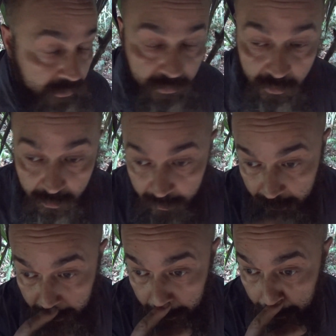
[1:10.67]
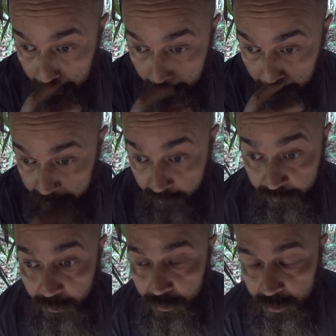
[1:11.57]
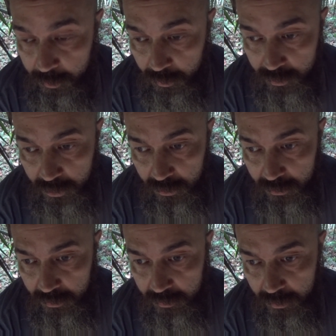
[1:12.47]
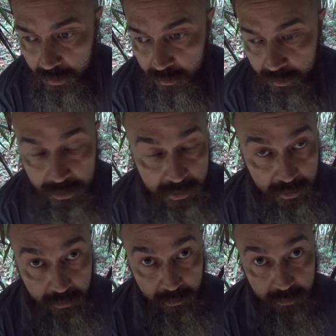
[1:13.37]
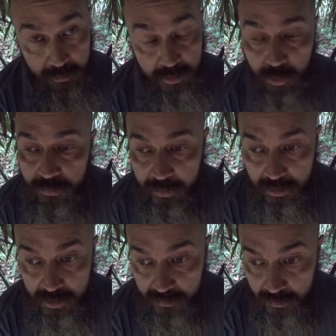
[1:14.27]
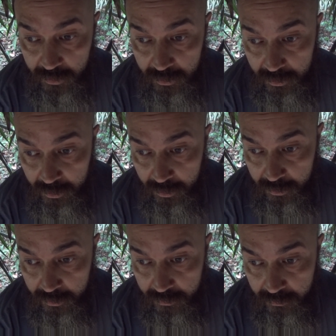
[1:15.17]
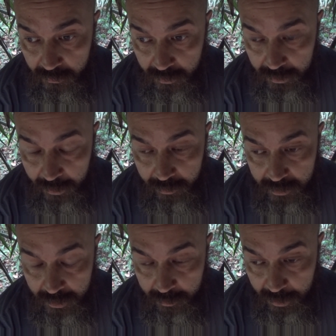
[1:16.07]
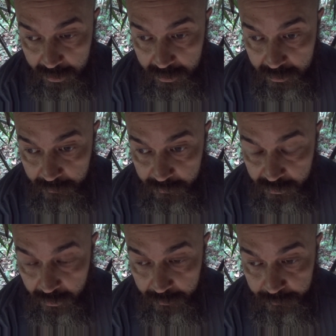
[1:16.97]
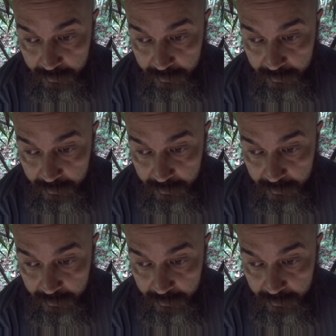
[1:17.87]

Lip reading: for food, but also Lionel needs some more feathers for the arrows that he makes. So